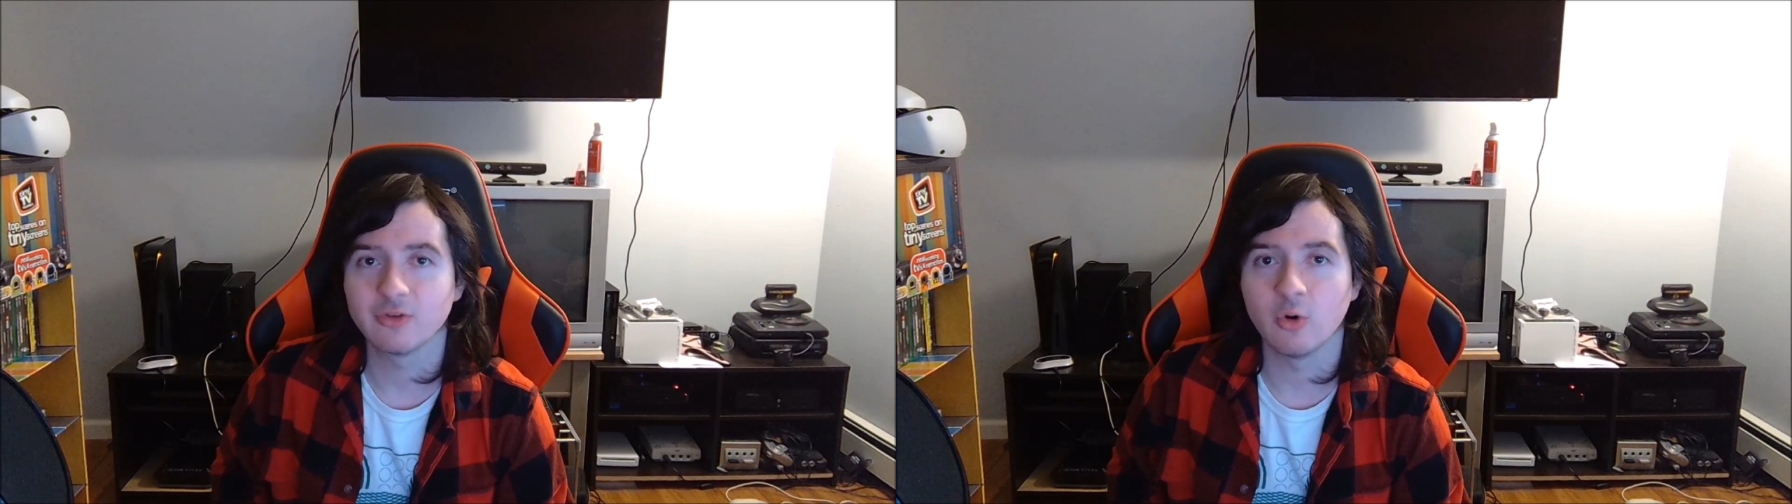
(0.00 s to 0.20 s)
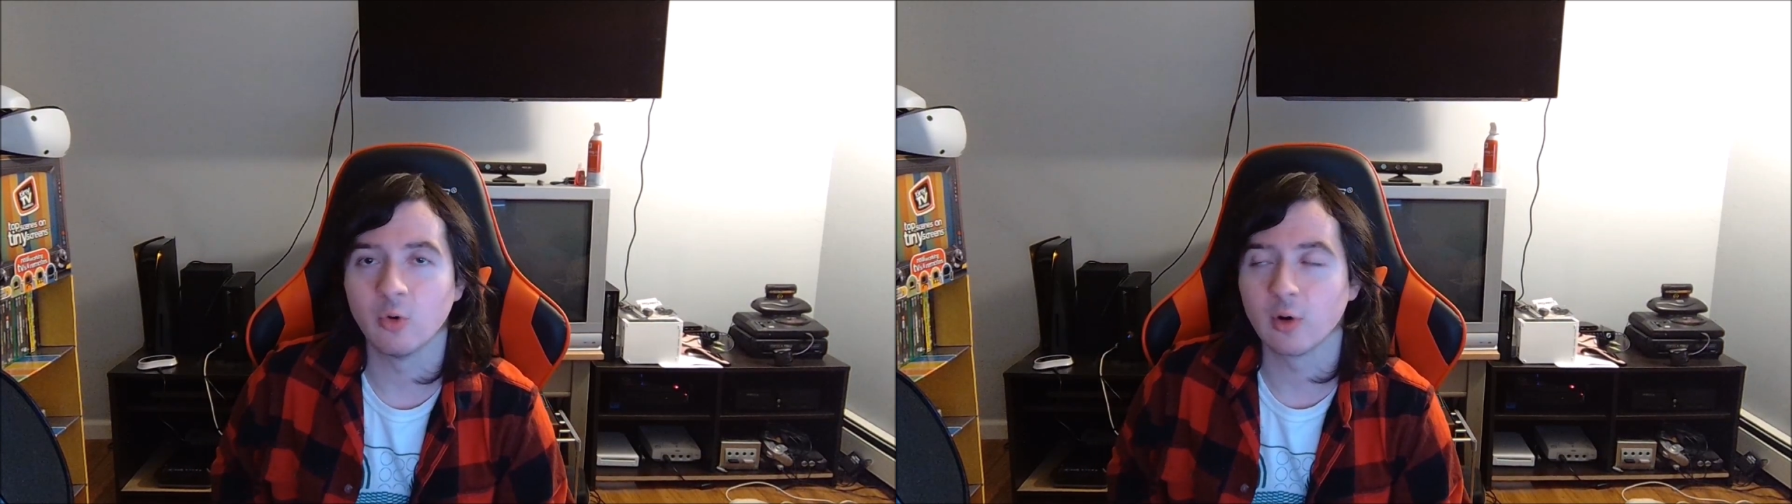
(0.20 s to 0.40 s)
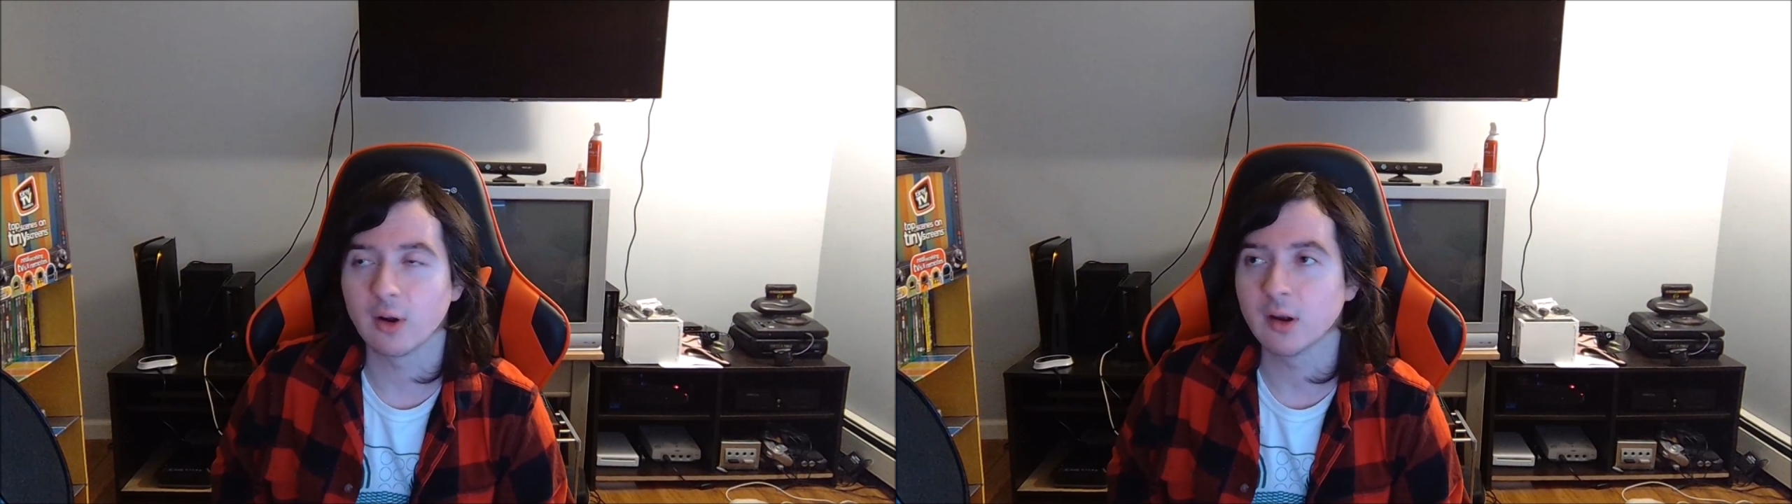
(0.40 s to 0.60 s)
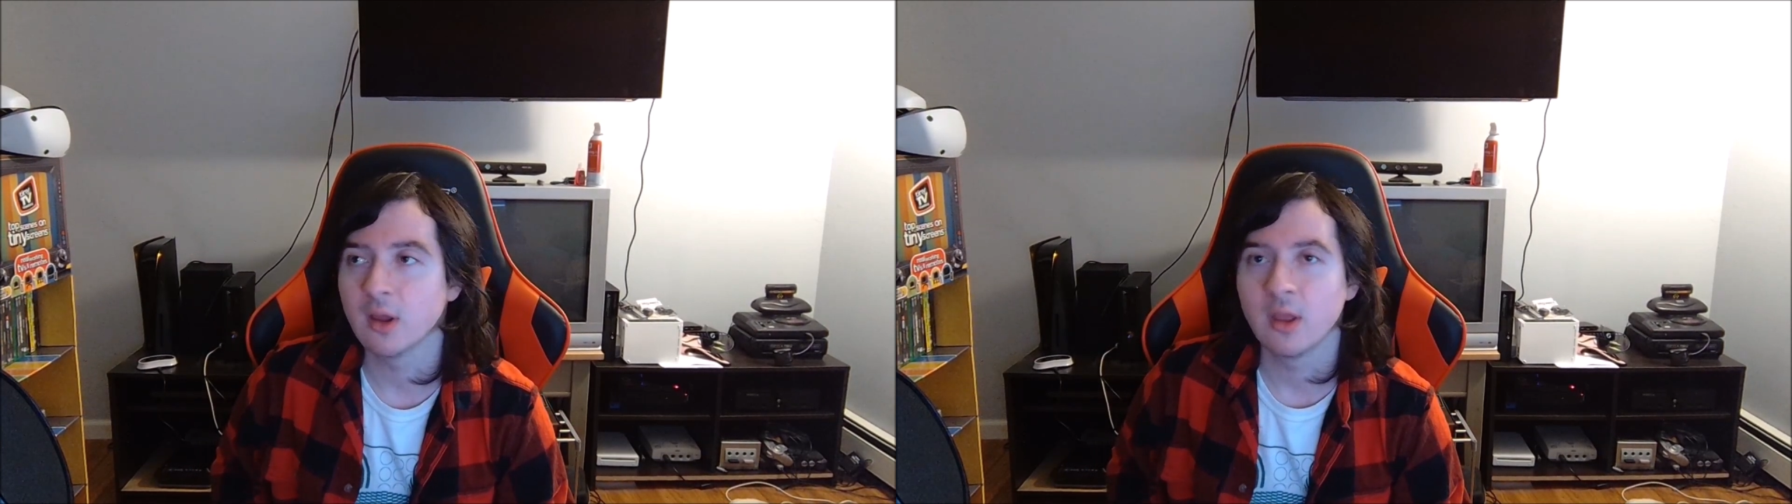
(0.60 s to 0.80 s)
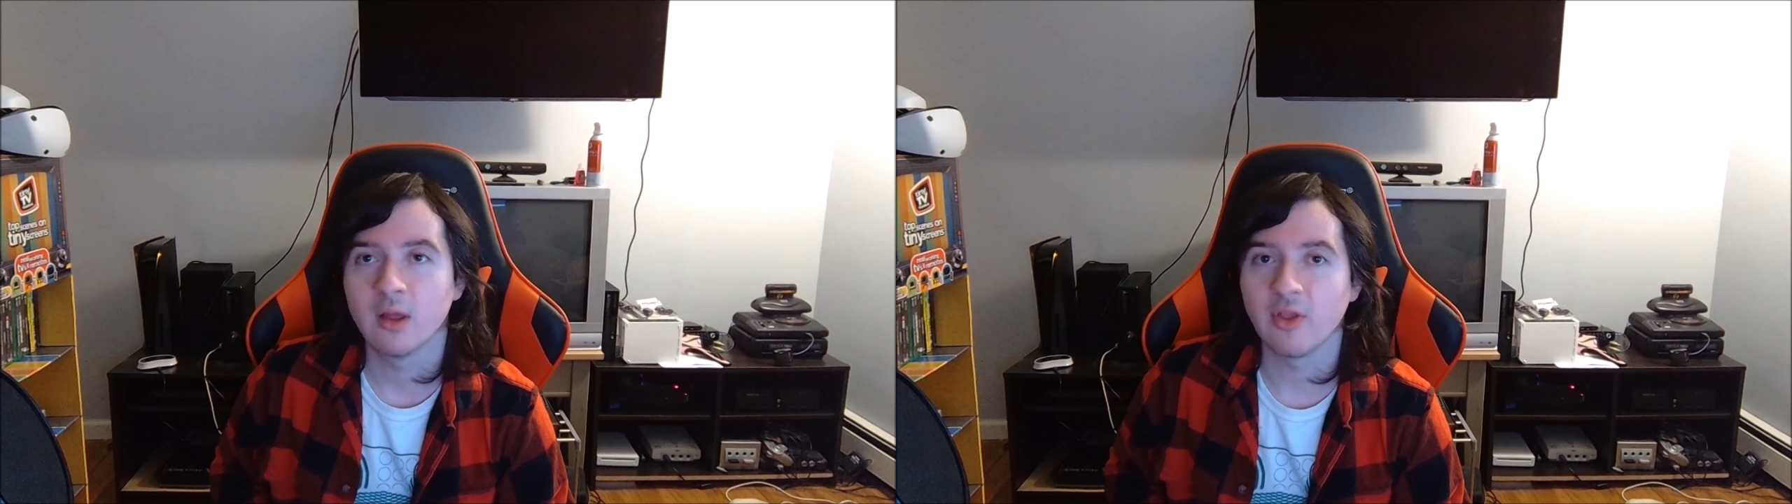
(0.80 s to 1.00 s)
or
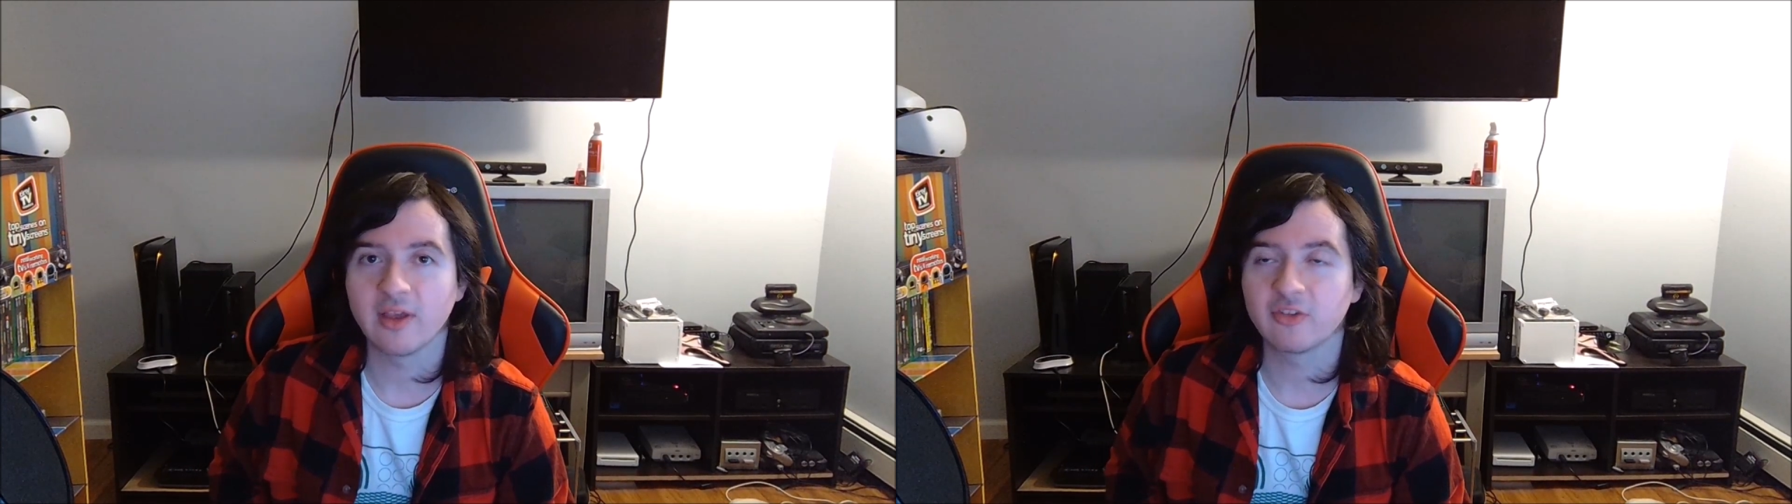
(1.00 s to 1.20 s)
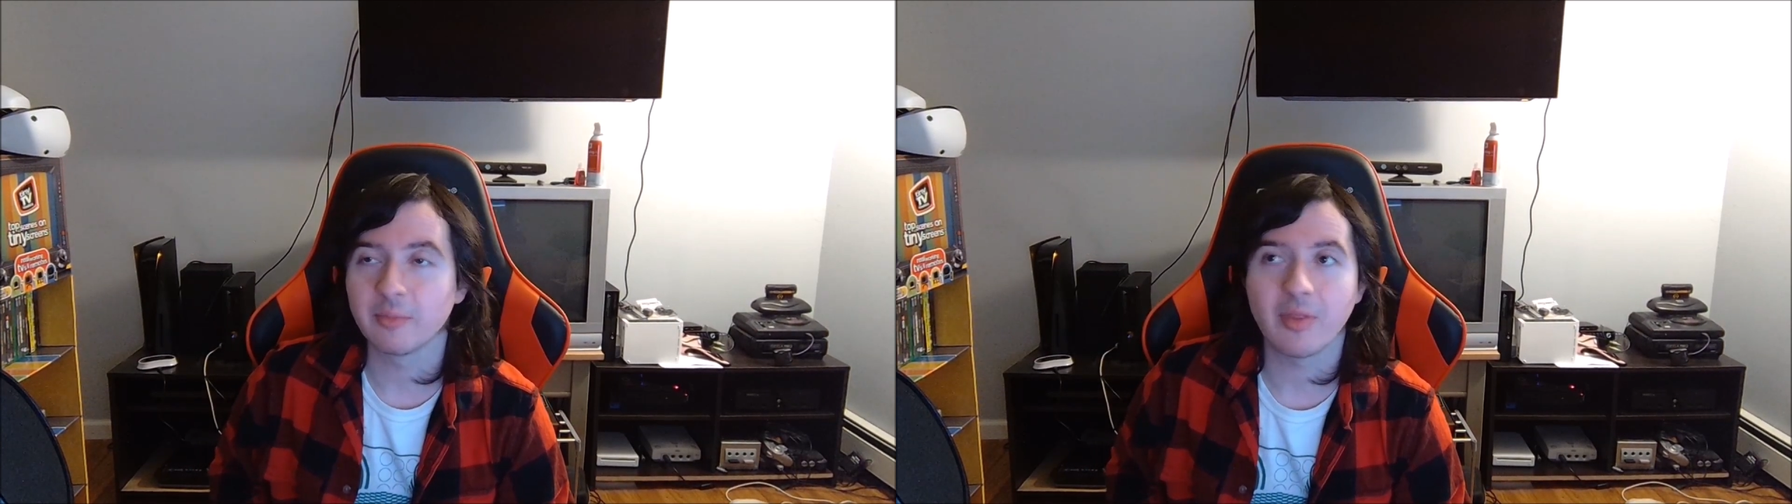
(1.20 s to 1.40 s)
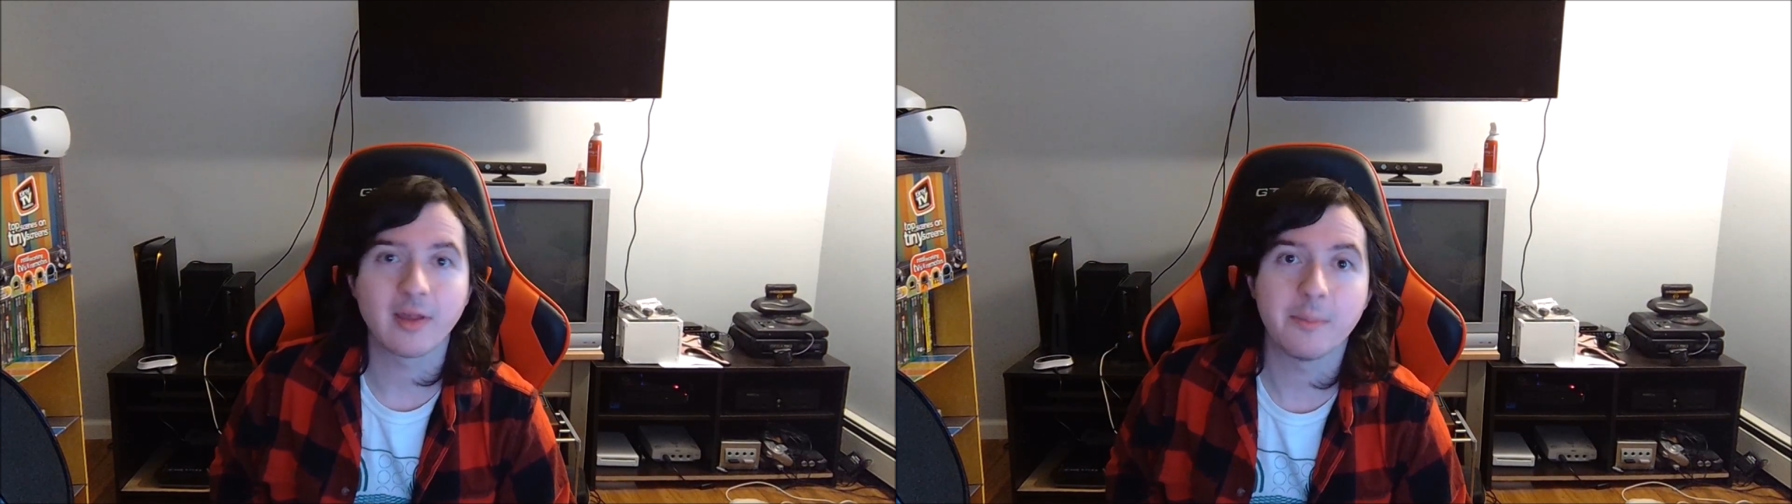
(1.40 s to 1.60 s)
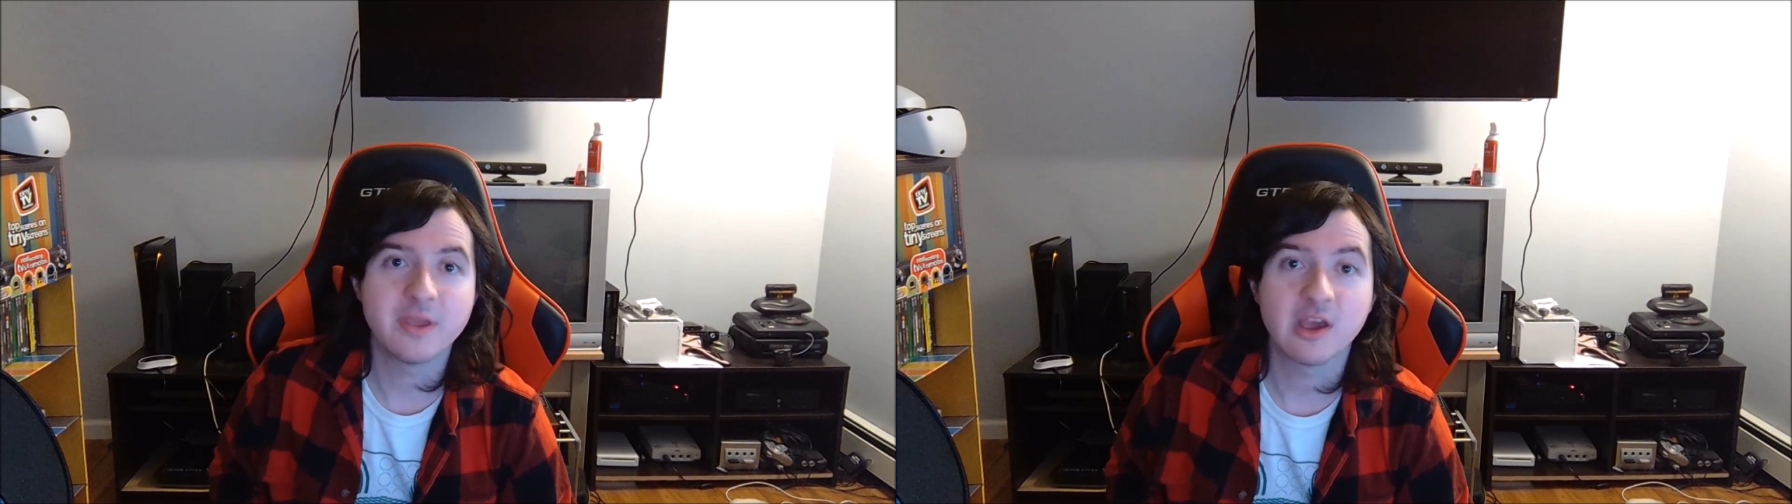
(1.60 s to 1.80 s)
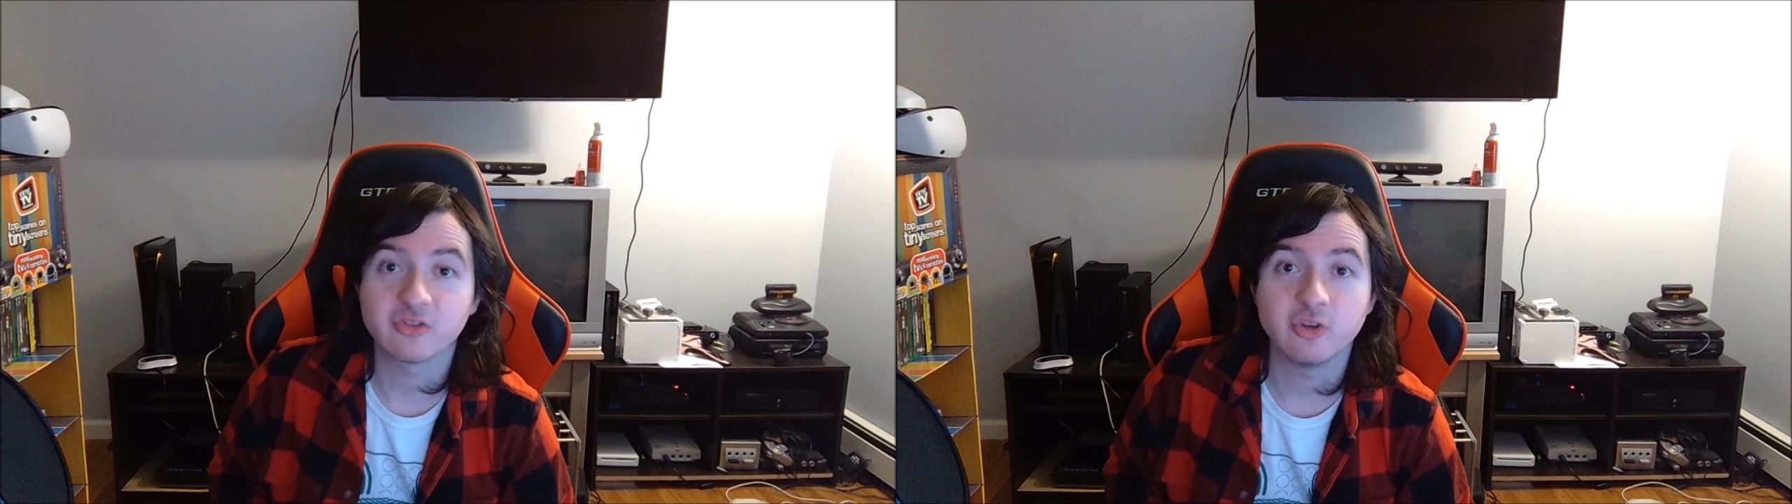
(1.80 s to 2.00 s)
like something like a
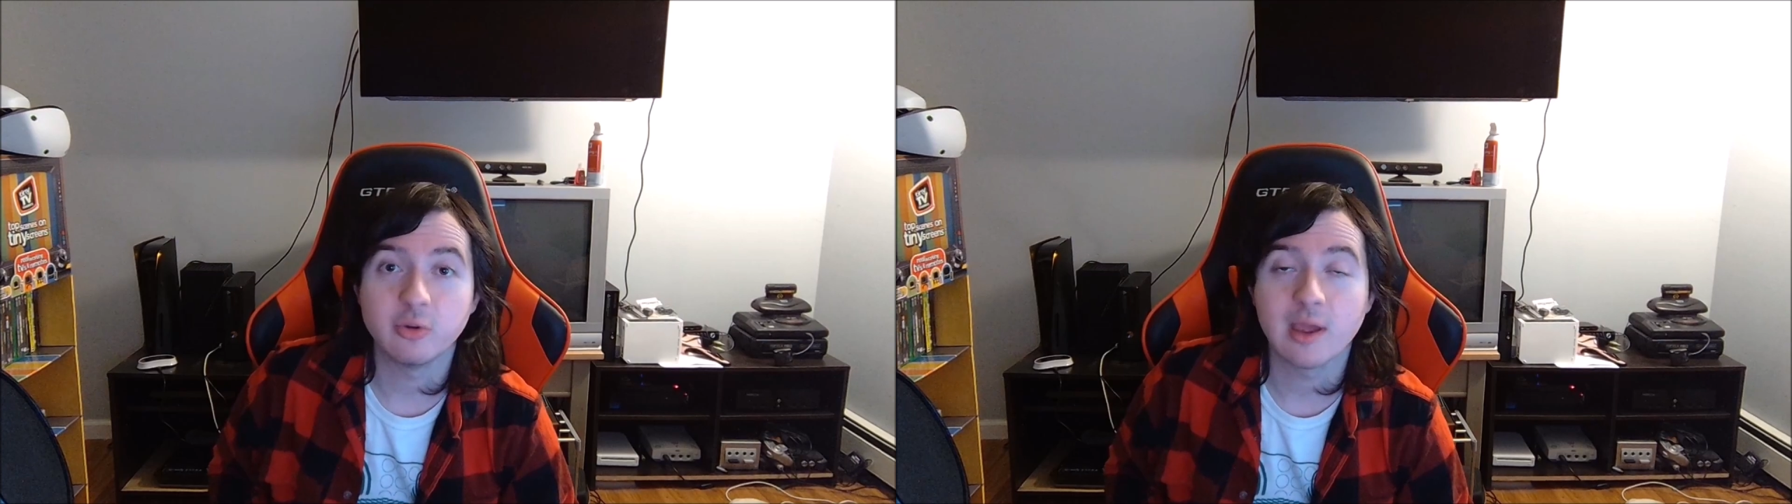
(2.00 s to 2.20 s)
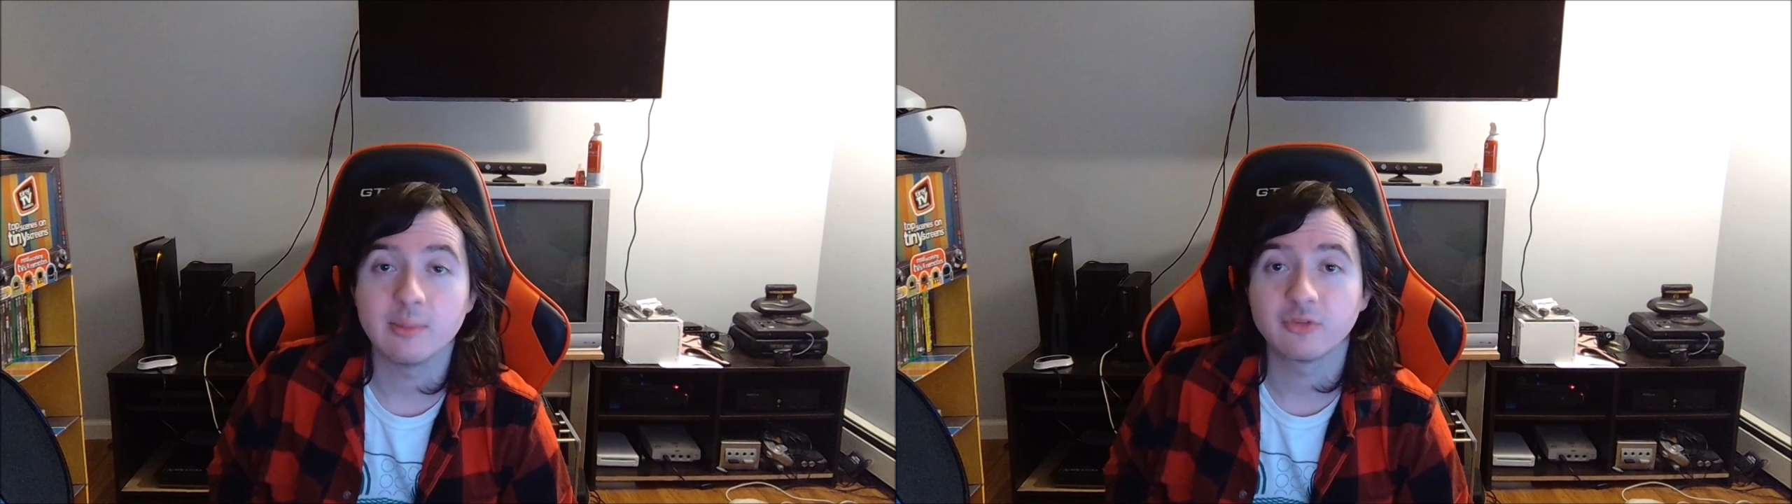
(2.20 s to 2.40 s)
PS2 game.